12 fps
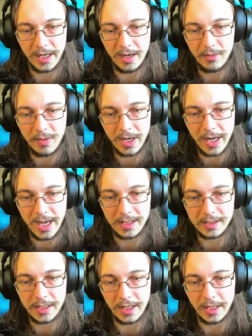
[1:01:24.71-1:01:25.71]
I don't want
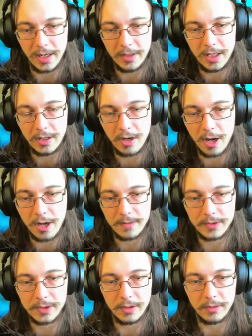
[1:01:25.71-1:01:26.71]
andesite. I need
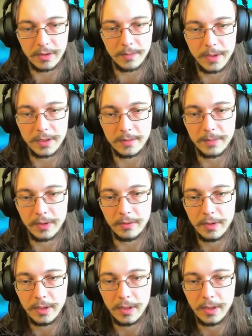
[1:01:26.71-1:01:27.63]
cobblestone, you piece of poo.